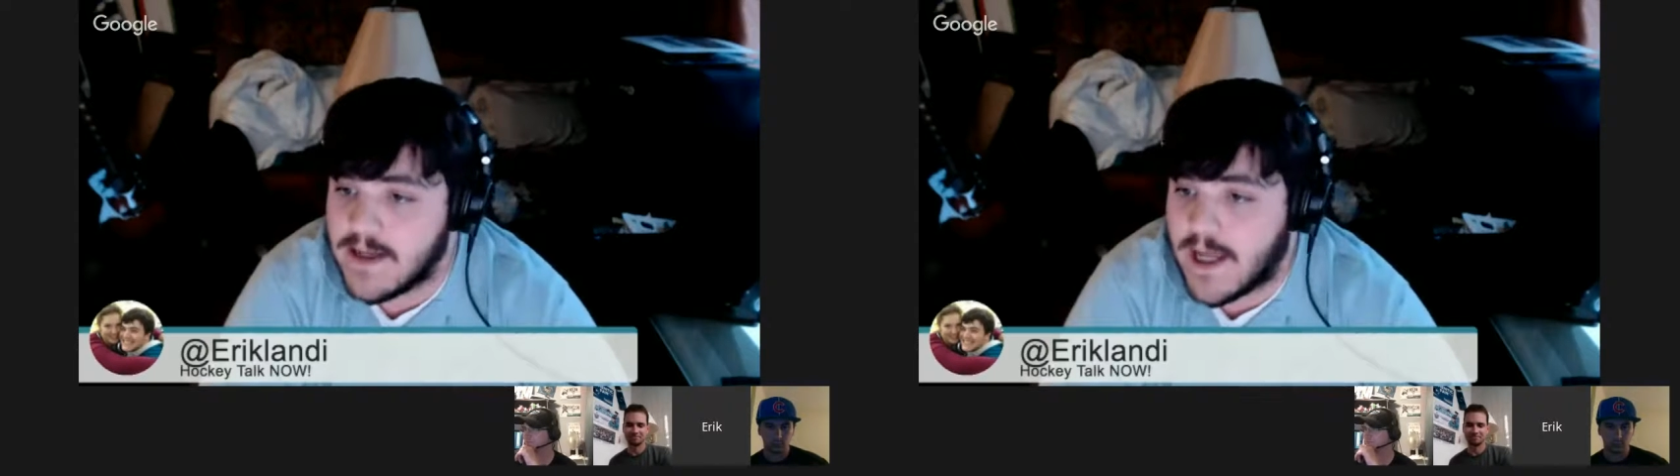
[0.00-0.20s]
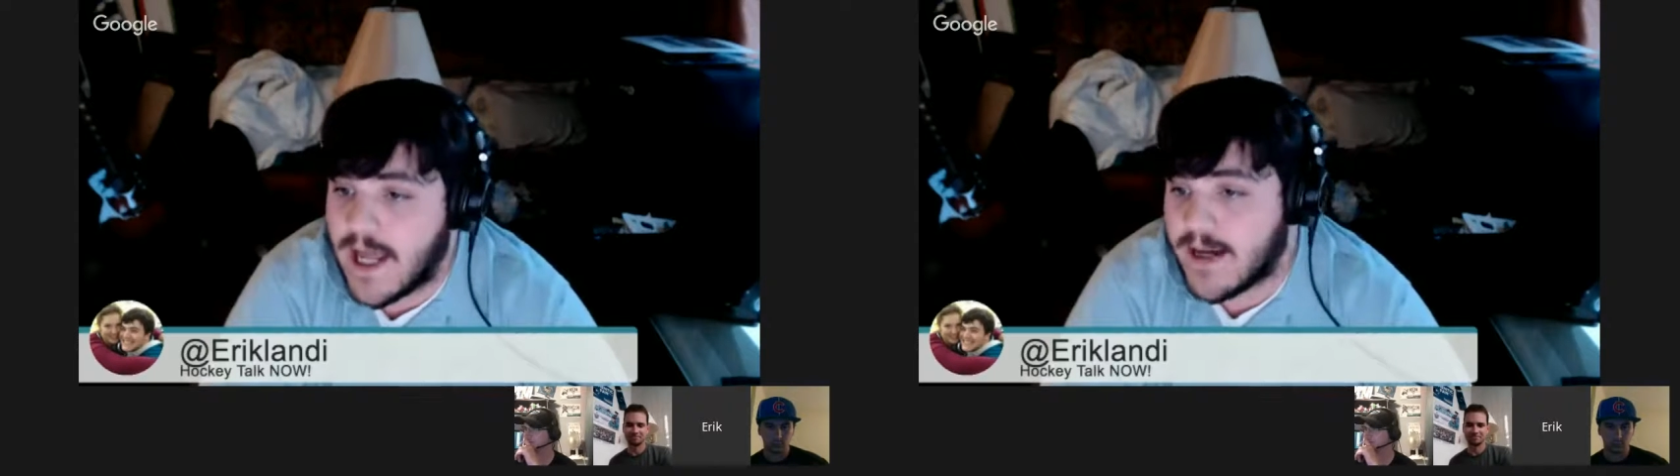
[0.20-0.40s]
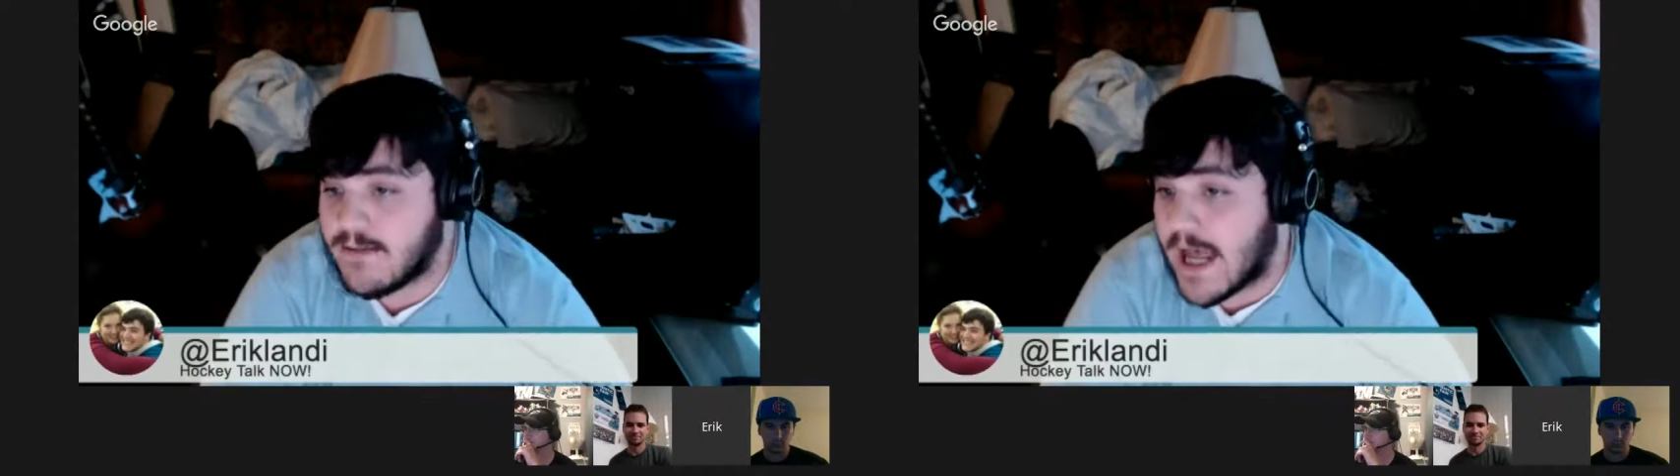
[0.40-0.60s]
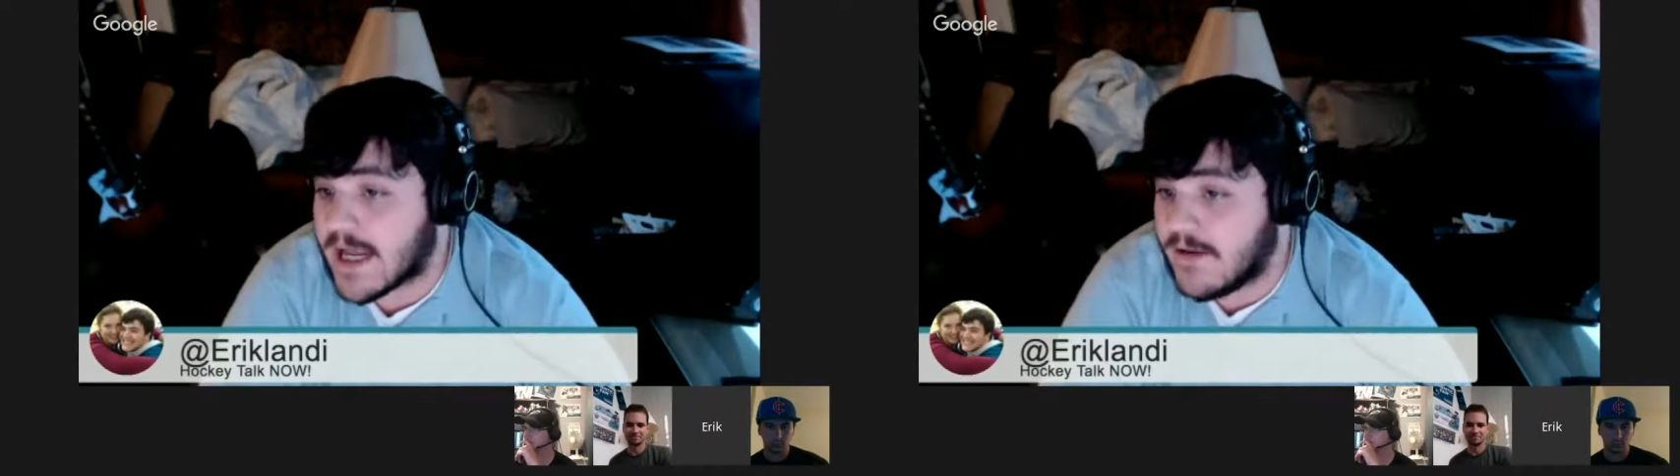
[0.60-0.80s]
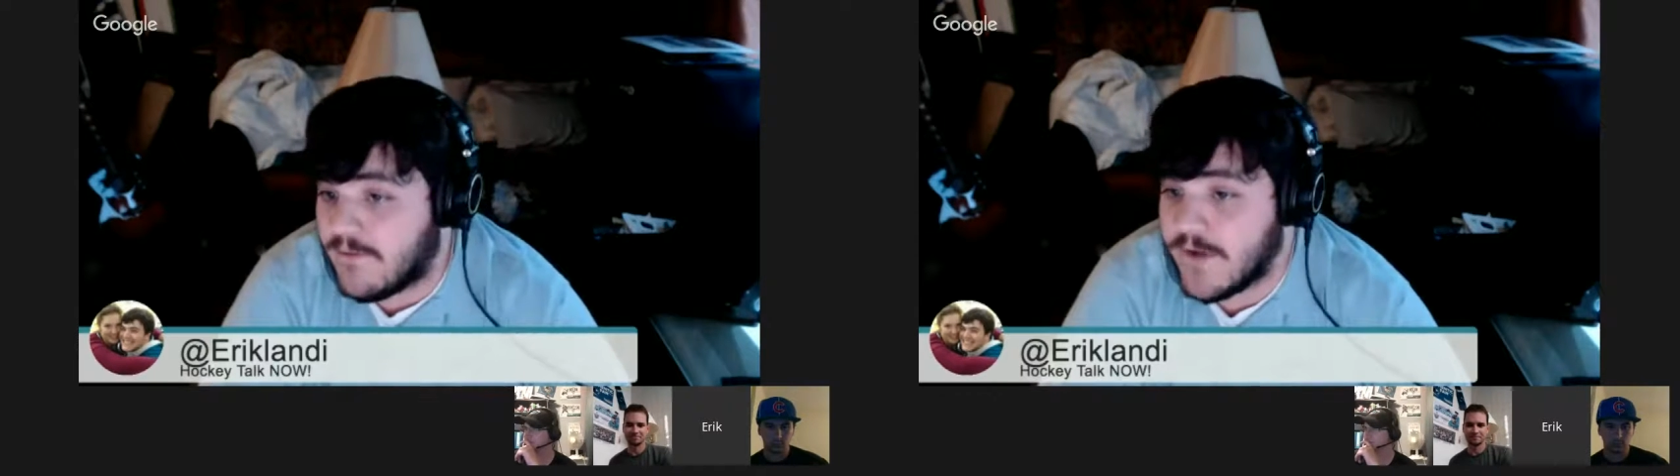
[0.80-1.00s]
and that
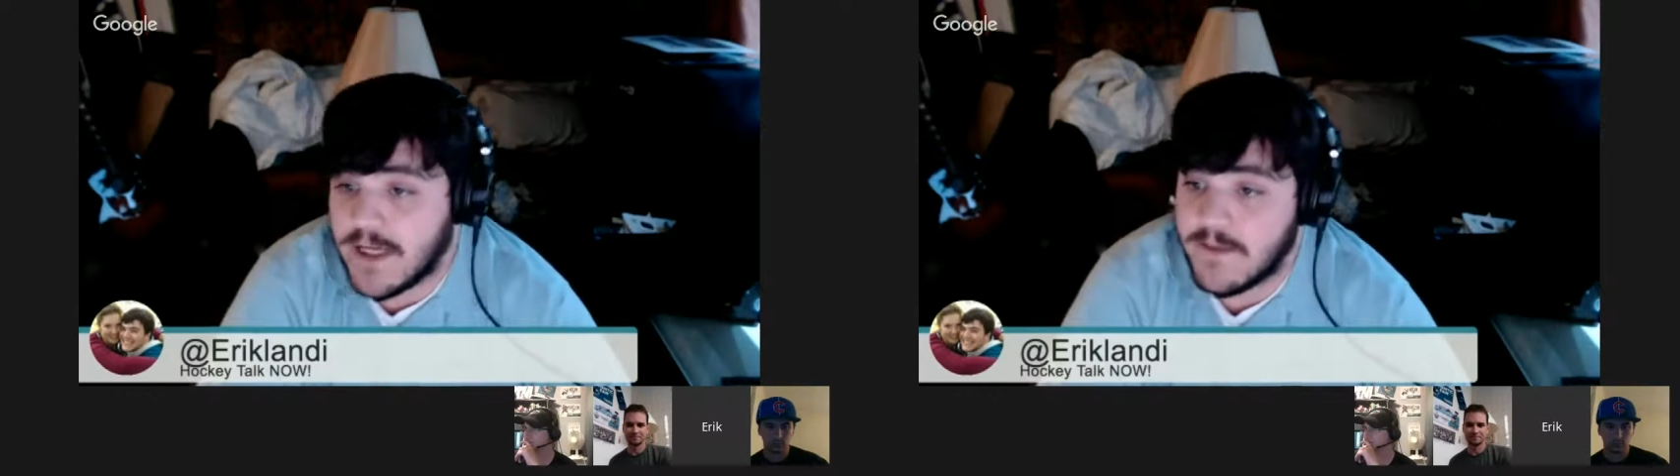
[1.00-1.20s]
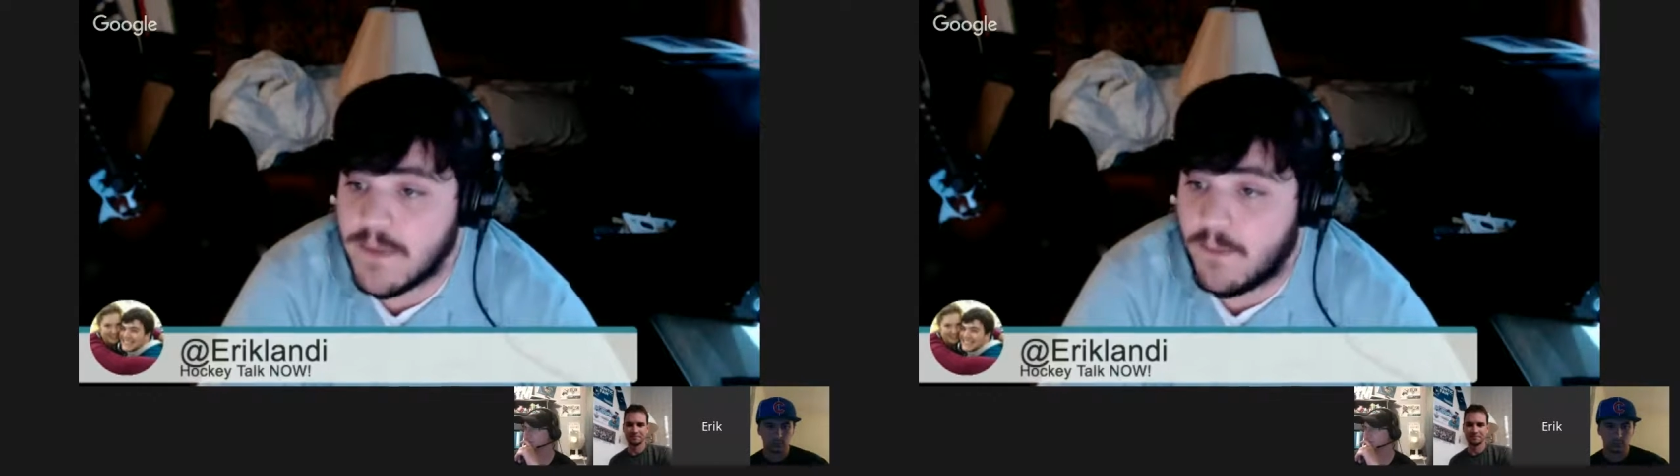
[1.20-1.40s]
can feed him the